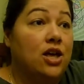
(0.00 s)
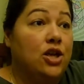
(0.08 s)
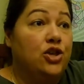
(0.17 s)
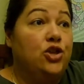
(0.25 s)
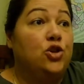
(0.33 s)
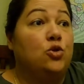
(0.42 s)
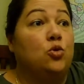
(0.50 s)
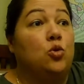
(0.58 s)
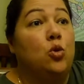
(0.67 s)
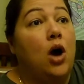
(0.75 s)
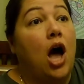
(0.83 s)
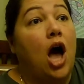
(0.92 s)

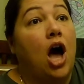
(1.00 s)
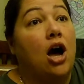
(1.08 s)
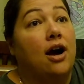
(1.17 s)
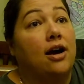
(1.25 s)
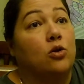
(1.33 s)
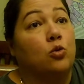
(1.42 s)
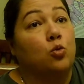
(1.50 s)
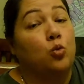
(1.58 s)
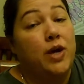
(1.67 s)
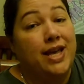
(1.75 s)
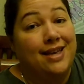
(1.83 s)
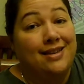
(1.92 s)
You are
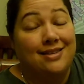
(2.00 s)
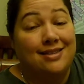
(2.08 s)
with